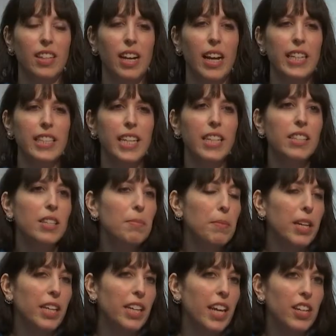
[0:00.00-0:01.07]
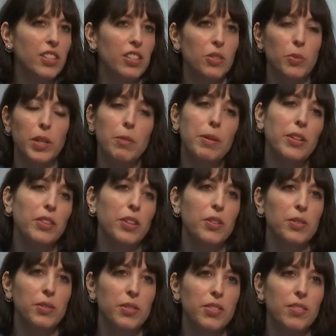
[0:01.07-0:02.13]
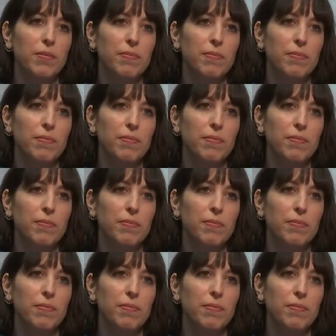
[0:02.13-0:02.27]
I take some medications. What about those?